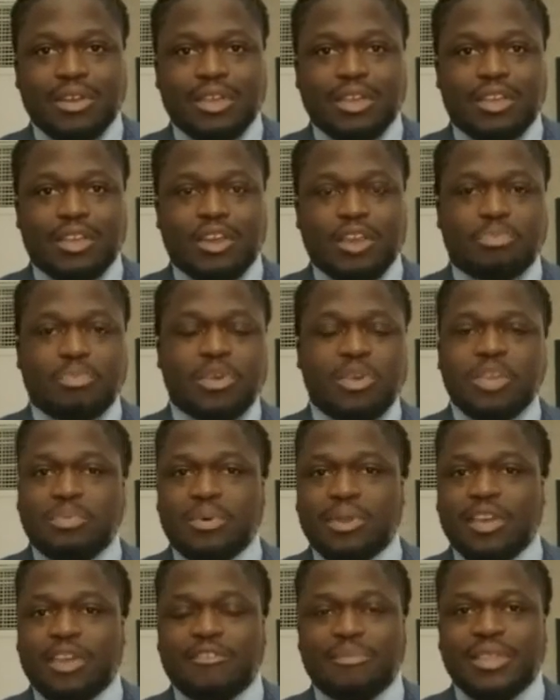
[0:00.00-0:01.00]
You know,
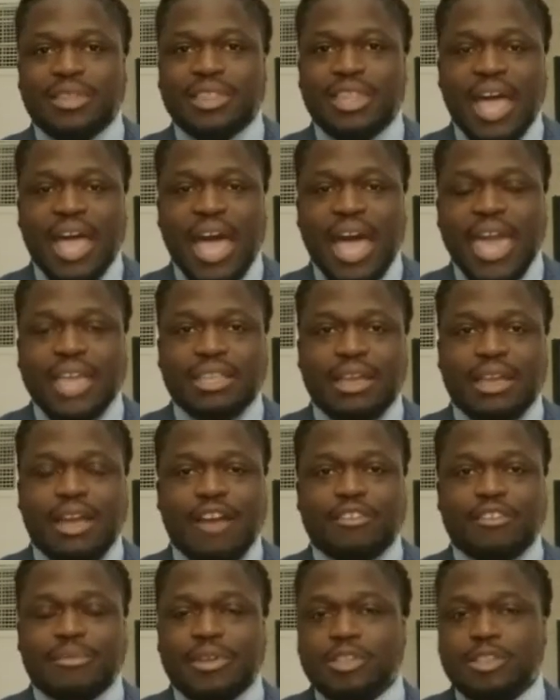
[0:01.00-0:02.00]
people have been dying. The
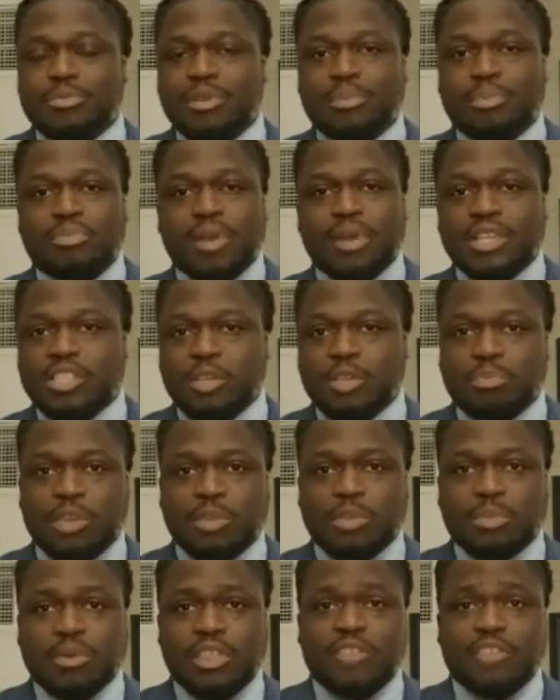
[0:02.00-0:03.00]
government has been oppressing
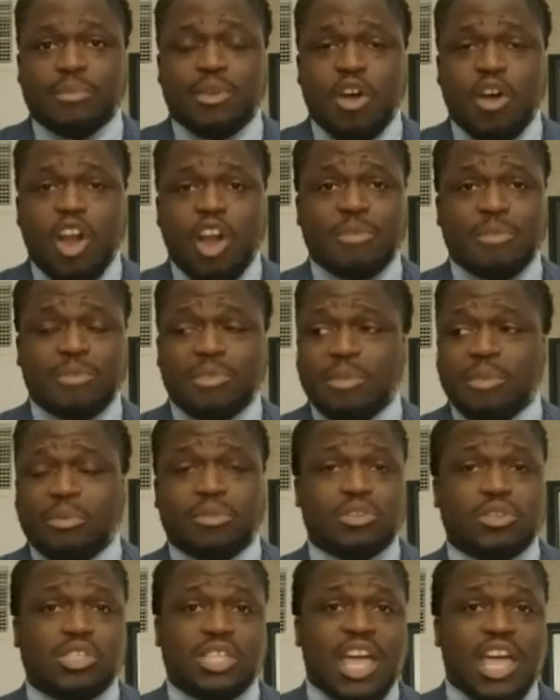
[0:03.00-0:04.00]
people. They've been harming people.
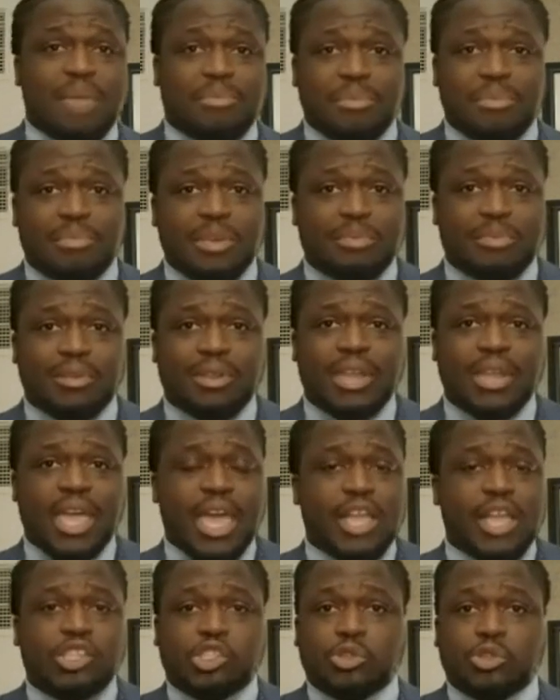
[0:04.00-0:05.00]
They're stopping people in the
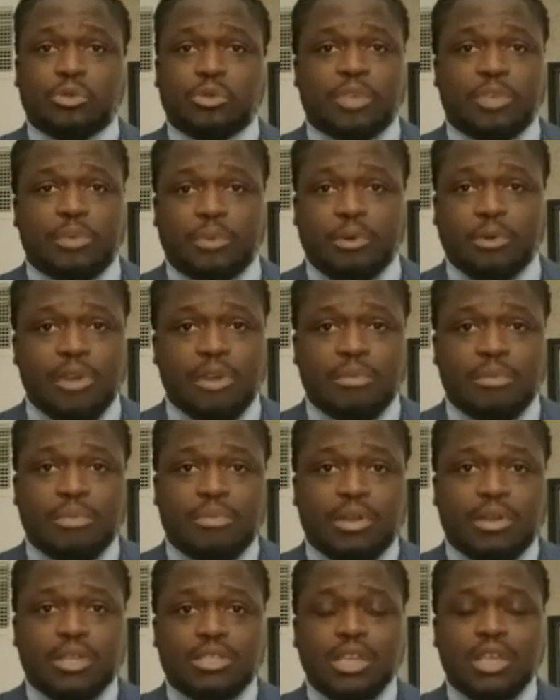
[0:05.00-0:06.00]
head, shooting people with rubber
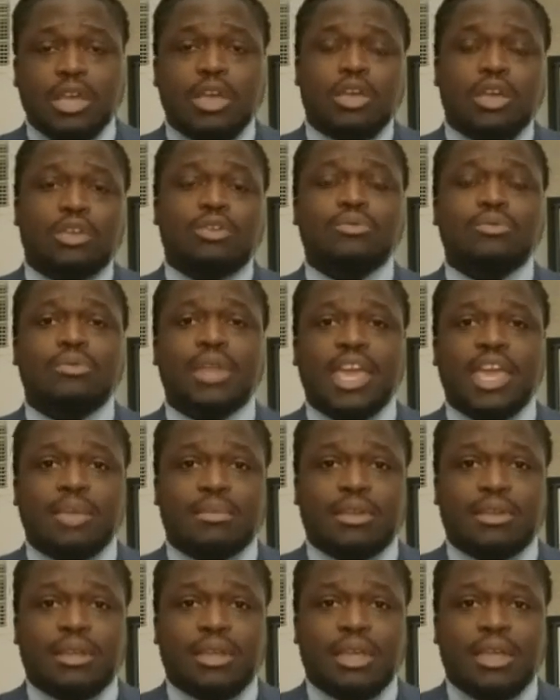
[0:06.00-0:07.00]
bullets, you name
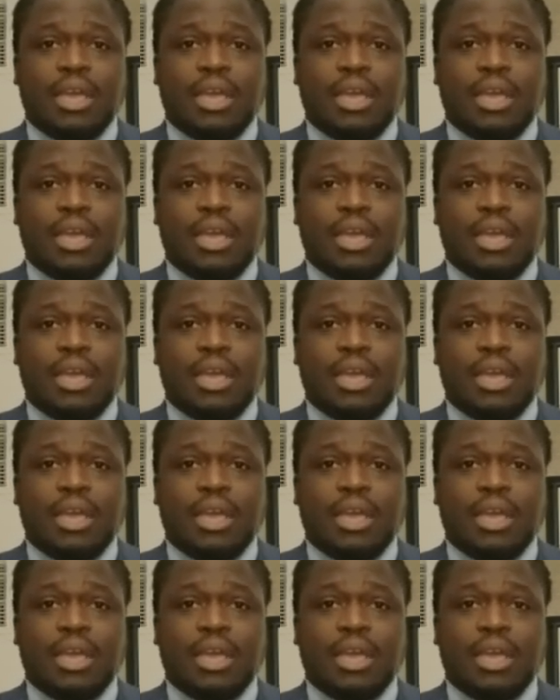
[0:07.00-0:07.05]
it.